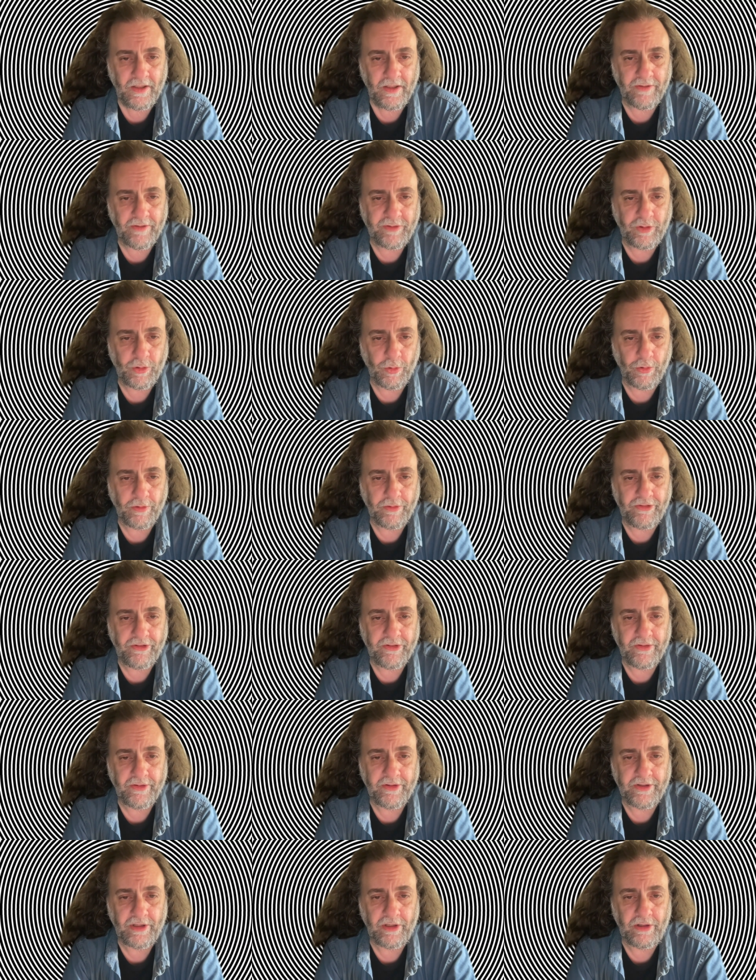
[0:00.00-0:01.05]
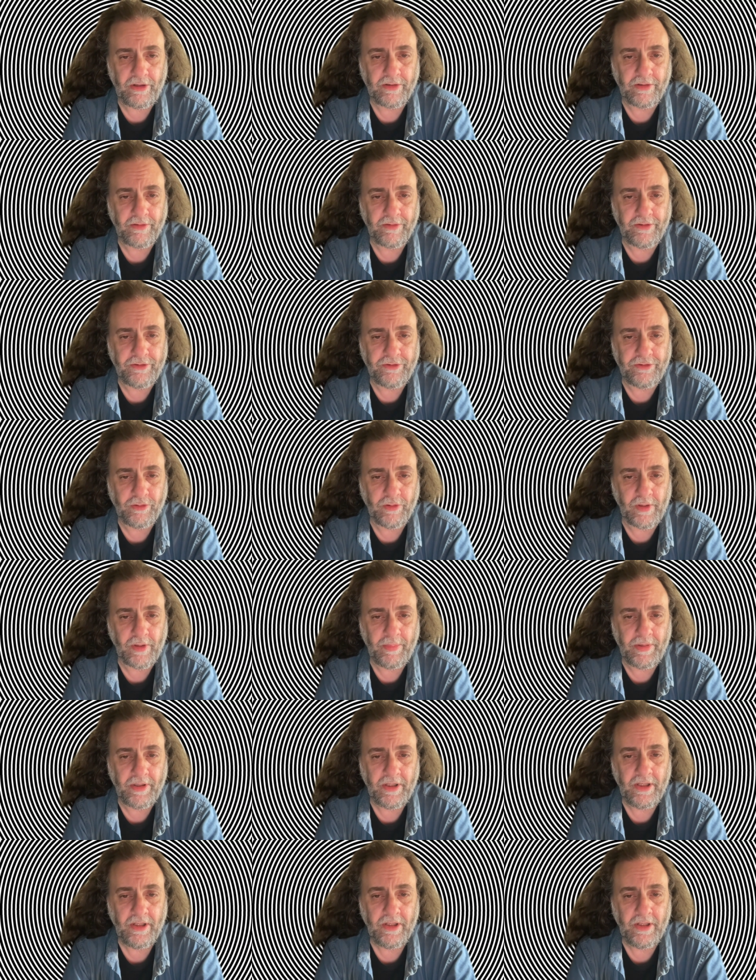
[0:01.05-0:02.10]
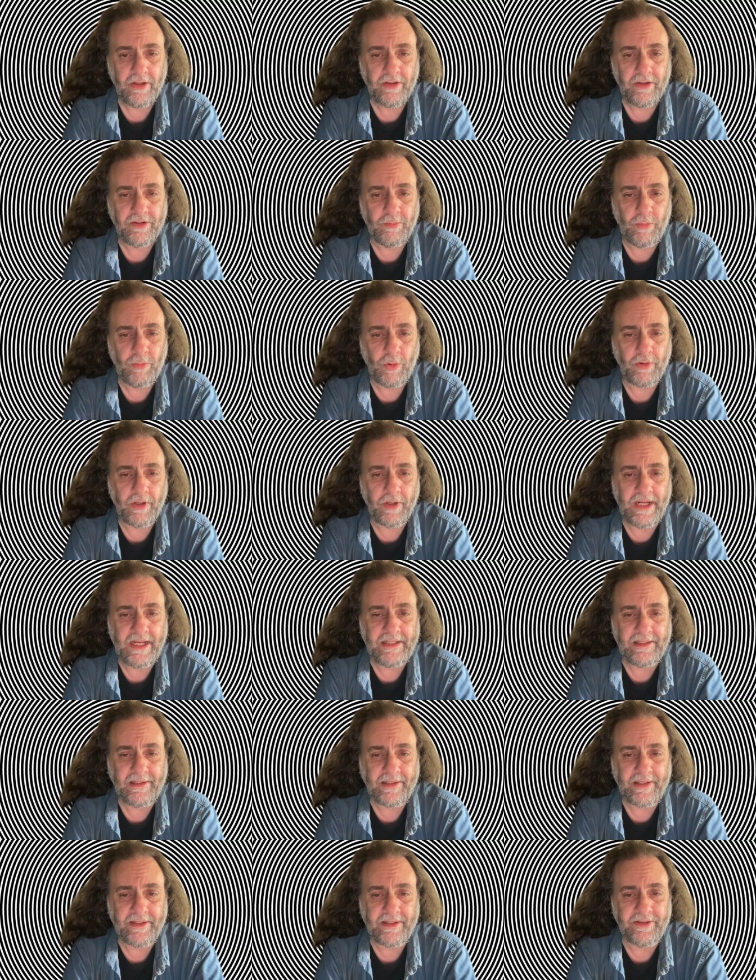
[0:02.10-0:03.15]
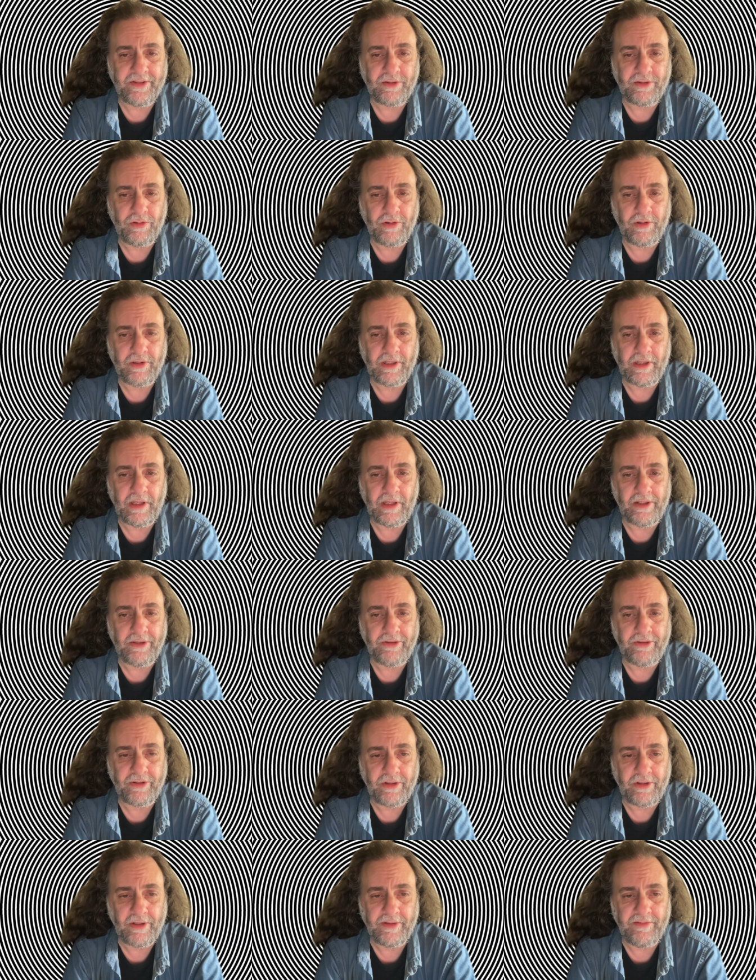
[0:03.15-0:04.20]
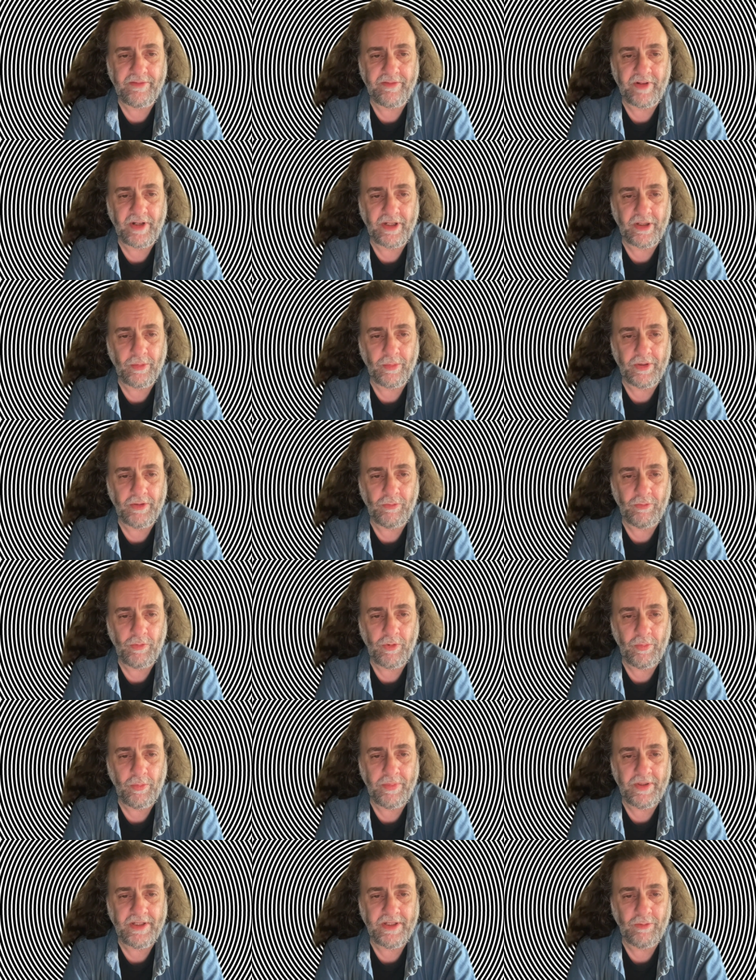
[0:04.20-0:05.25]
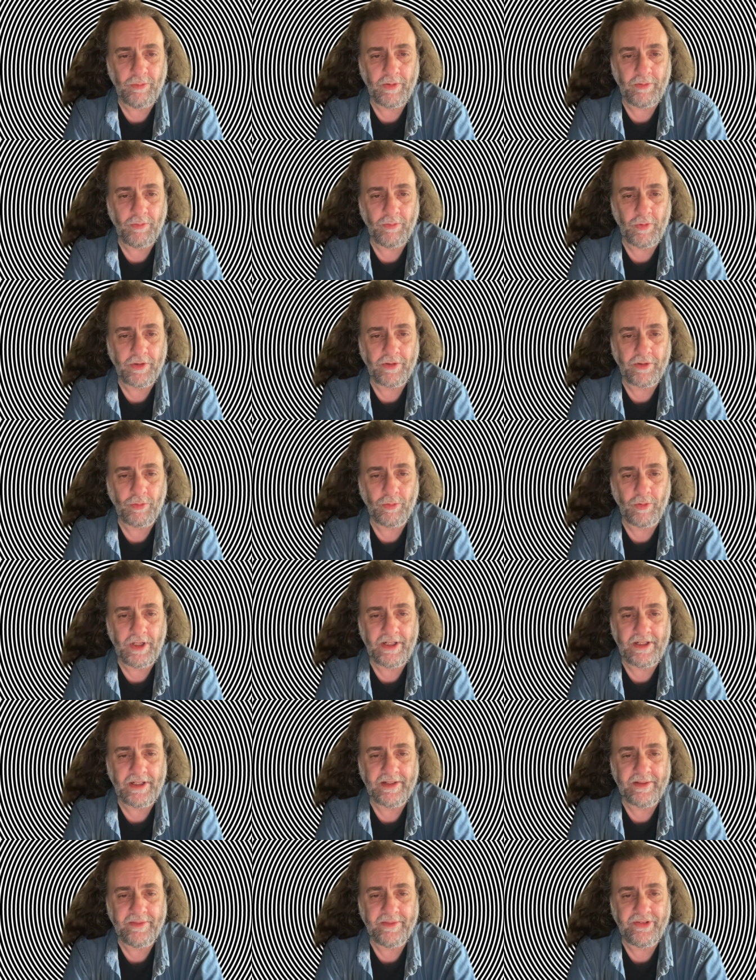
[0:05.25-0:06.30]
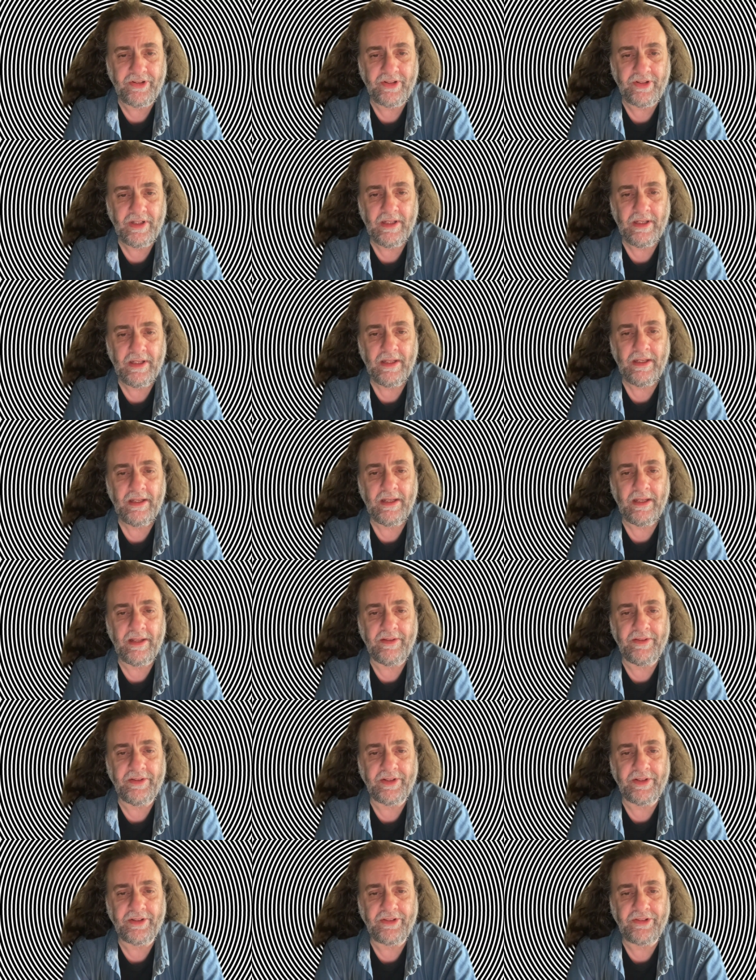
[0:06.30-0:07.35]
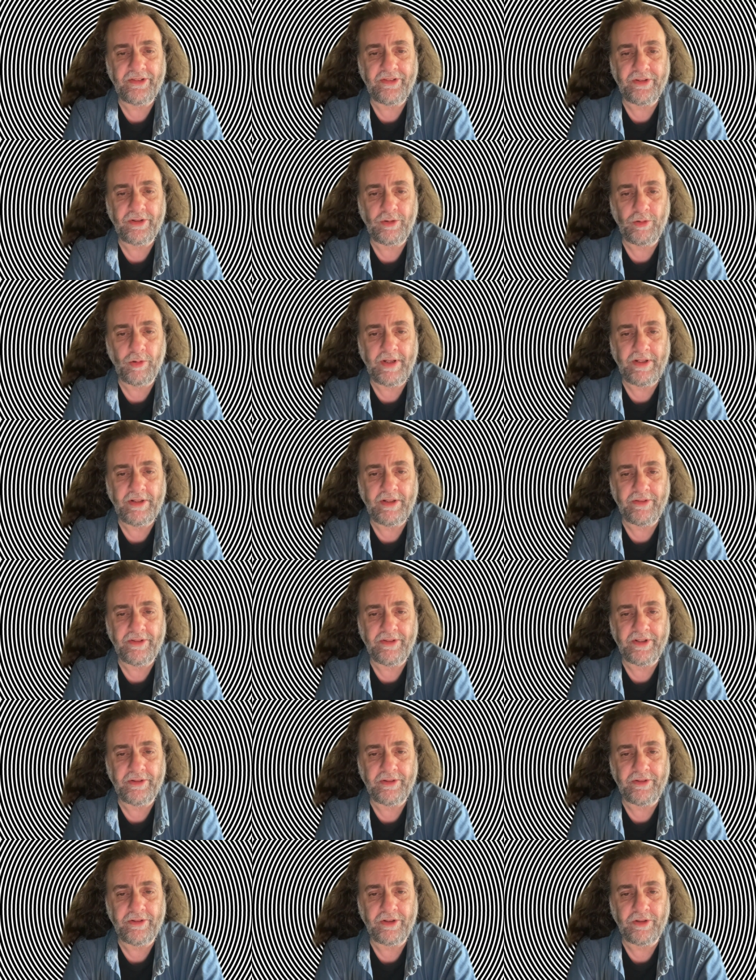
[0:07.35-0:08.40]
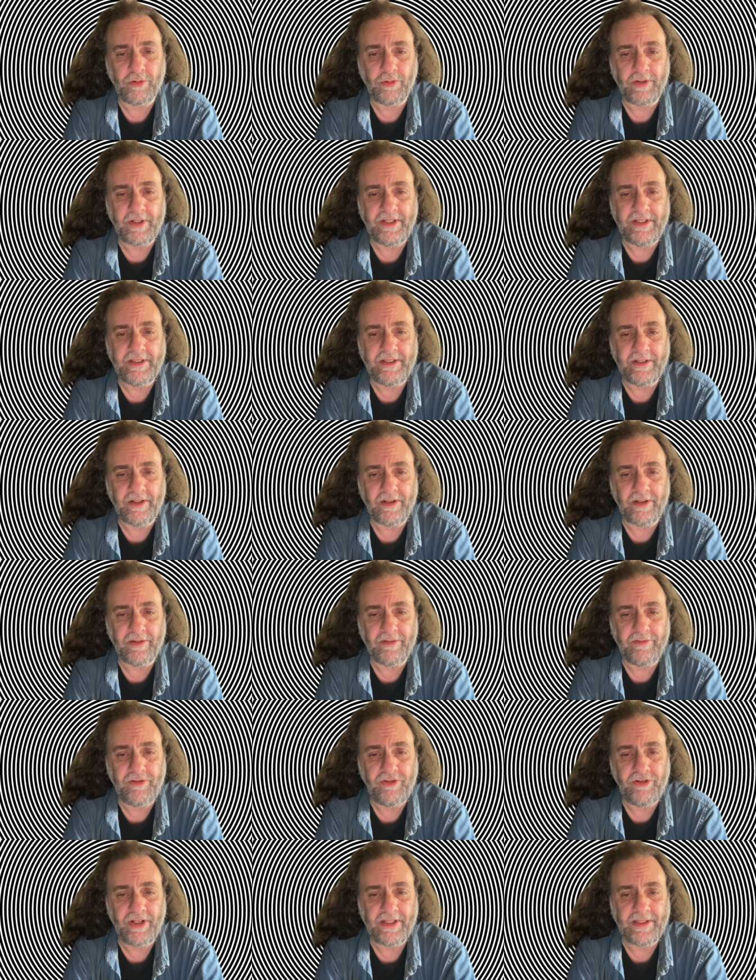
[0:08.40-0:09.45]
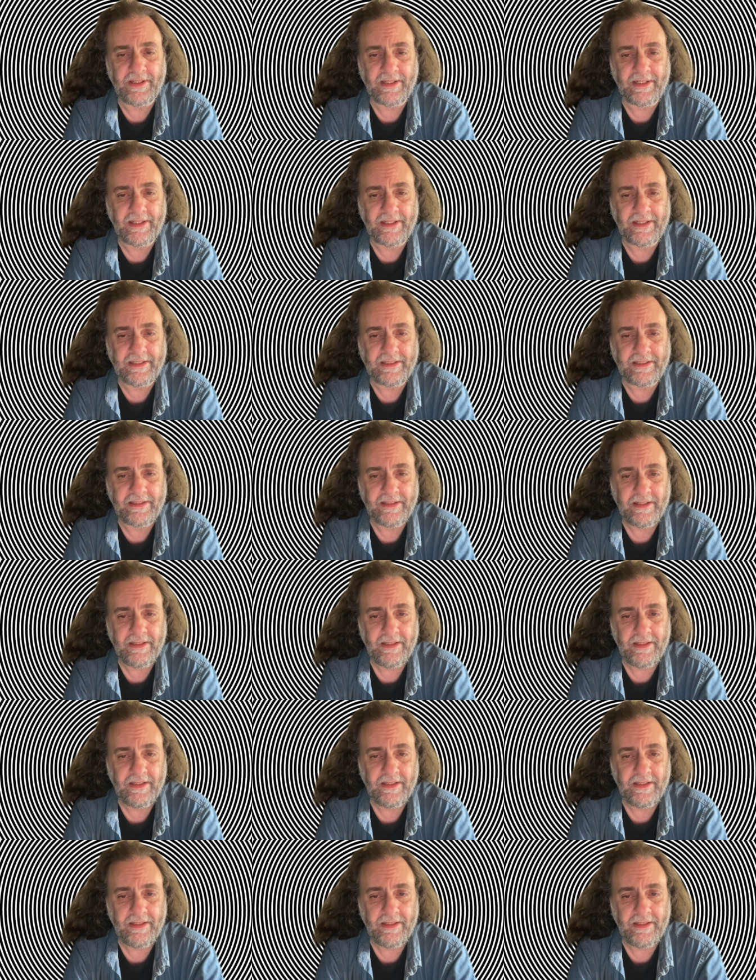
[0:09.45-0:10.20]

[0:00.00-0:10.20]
Of course, the longer the trip, the more alien the chronological environment will be when one arrives, and thus the greater their degree of jet lag.